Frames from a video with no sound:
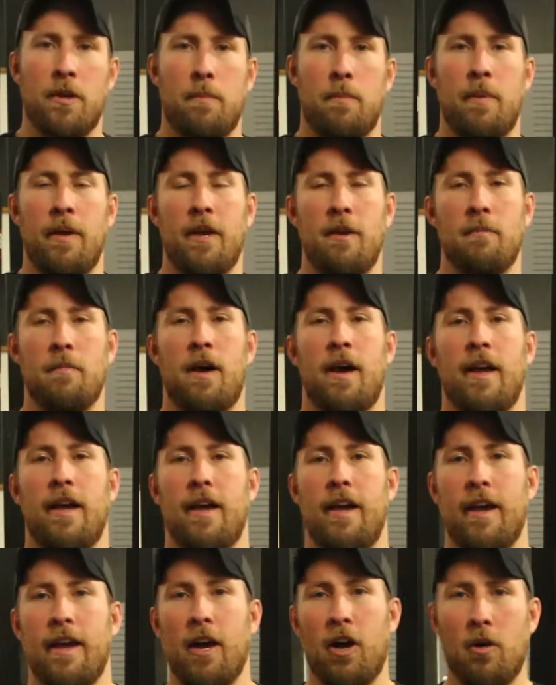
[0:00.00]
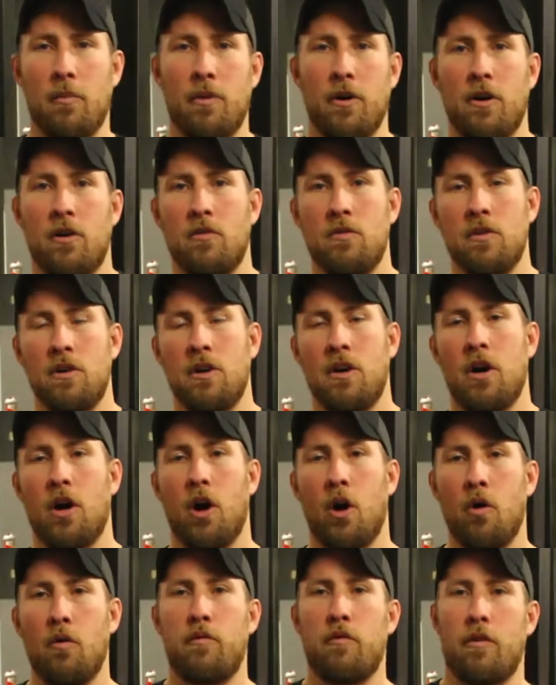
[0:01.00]
to pin my elbow
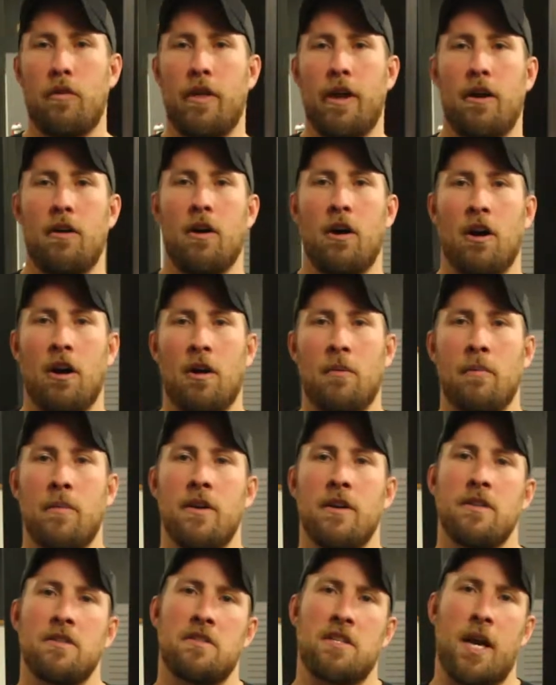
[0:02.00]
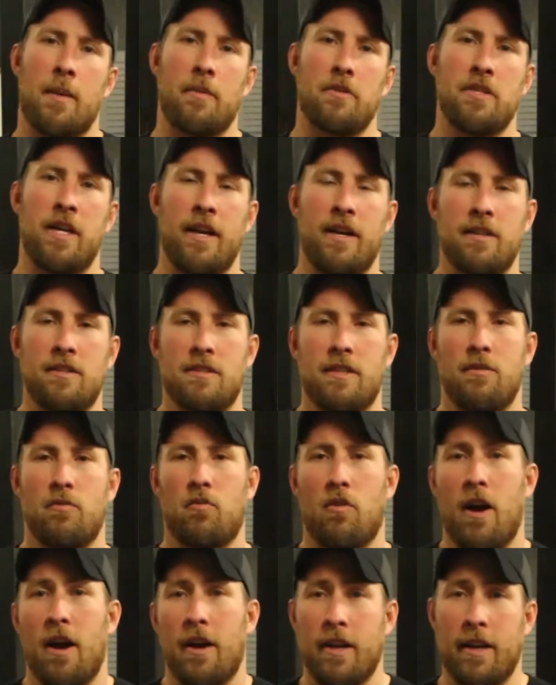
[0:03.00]
over their arm, simultaneously
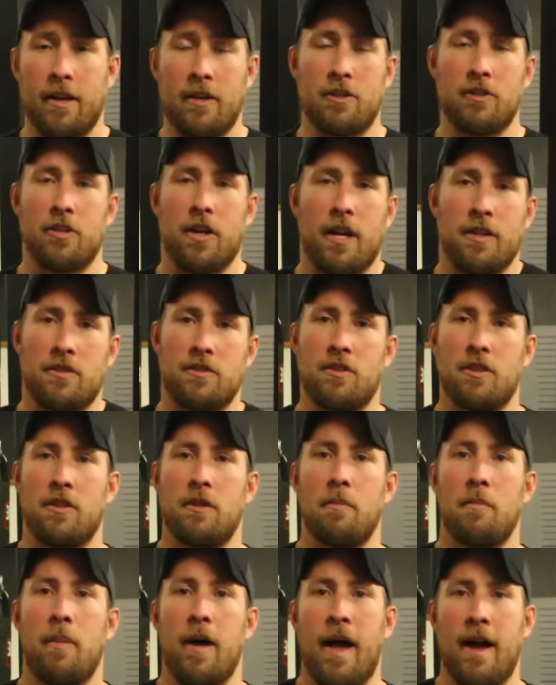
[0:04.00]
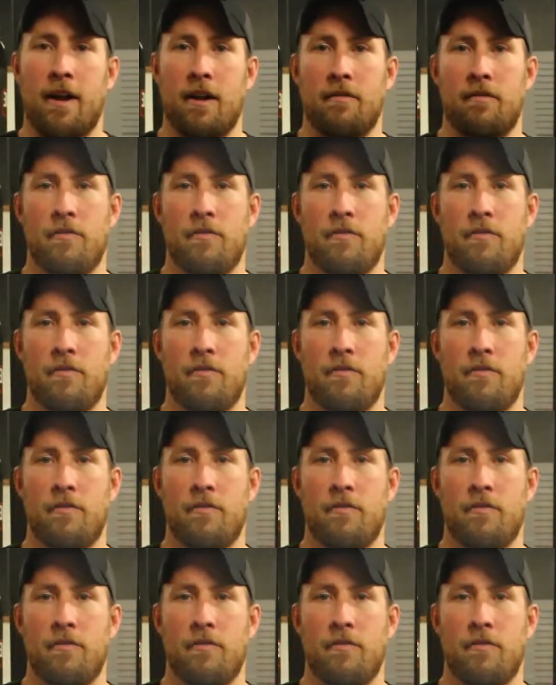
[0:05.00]
rocking shots to the back